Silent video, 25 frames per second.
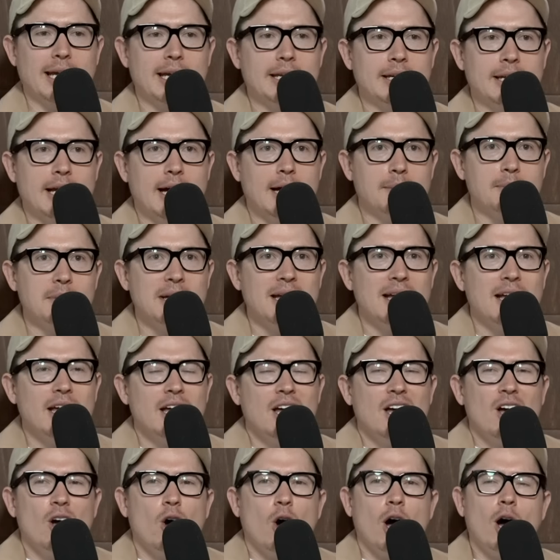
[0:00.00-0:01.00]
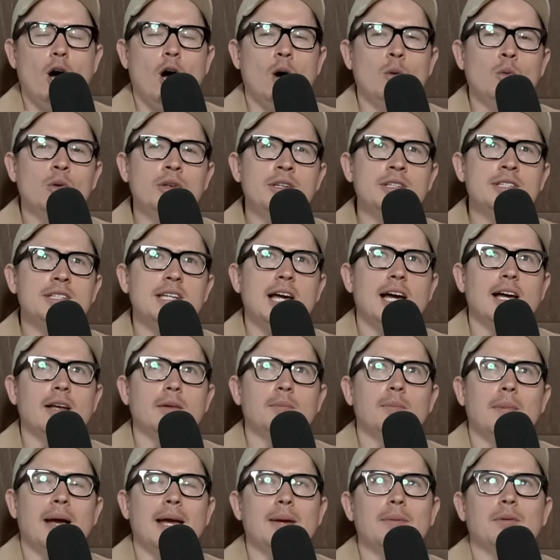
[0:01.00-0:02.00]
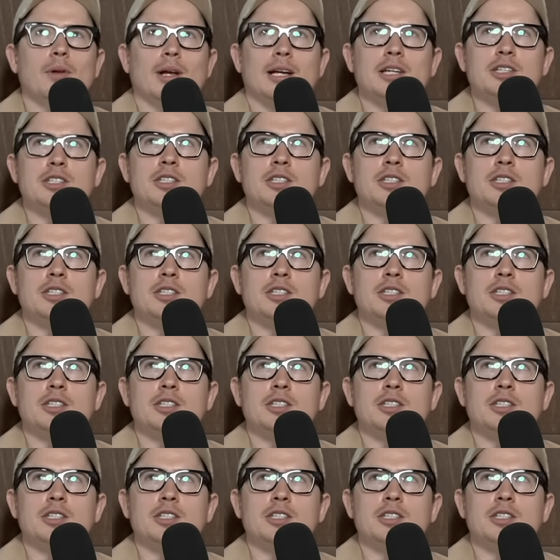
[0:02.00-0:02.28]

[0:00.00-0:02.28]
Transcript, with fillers: eaten up, I, I wouldn't say maybe like a